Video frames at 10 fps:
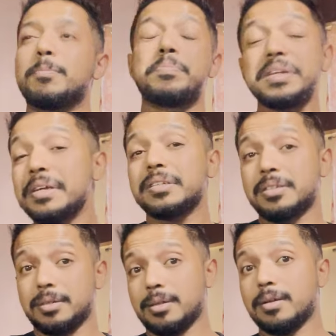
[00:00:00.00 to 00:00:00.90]

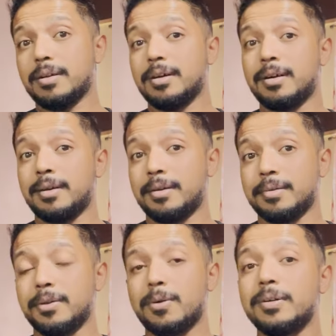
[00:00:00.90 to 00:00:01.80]
biggest
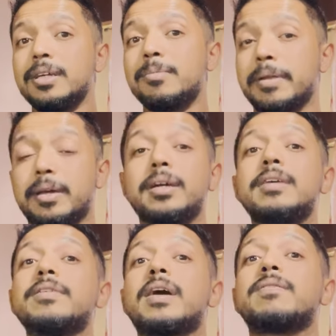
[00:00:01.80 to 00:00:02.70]
deal breaker
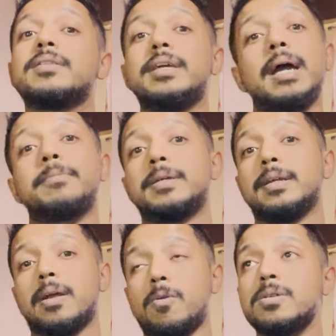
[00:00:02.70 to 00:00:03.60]
even after the aptitude
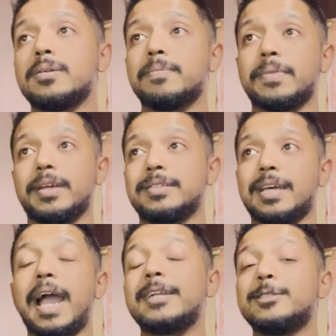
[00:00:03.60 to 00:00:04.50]
round is
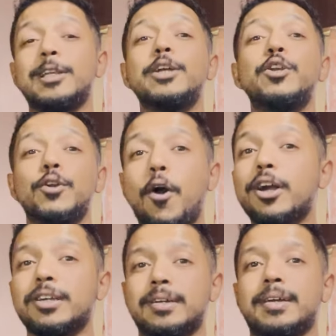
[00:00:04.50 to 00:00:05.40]
actually
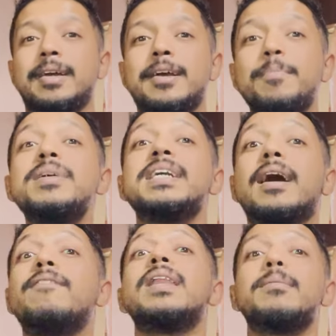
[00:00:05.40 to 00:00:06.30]
not being
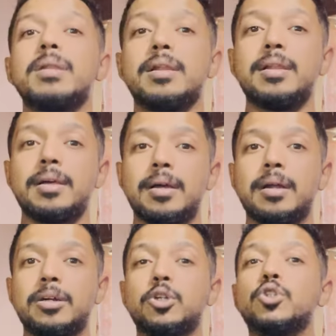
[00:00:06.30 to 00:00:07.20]
available to